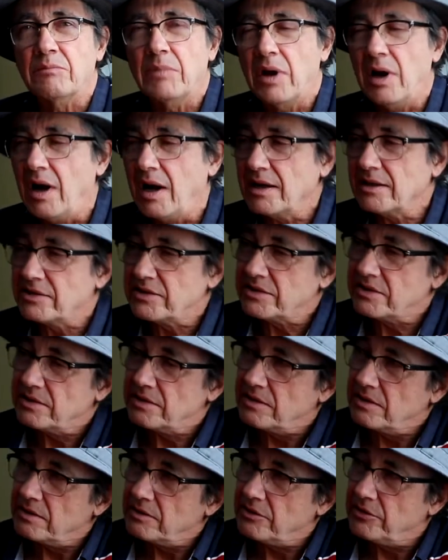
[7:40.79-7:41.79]
box
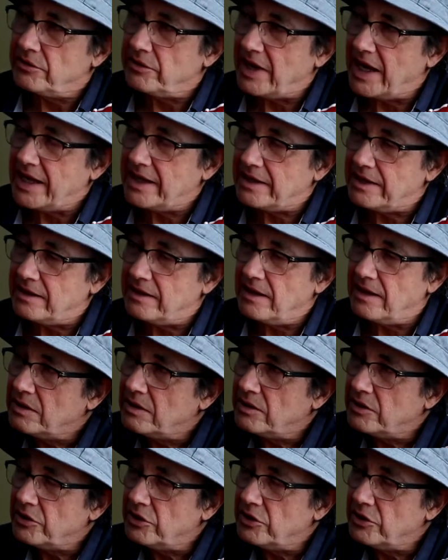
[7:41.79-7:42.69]
created,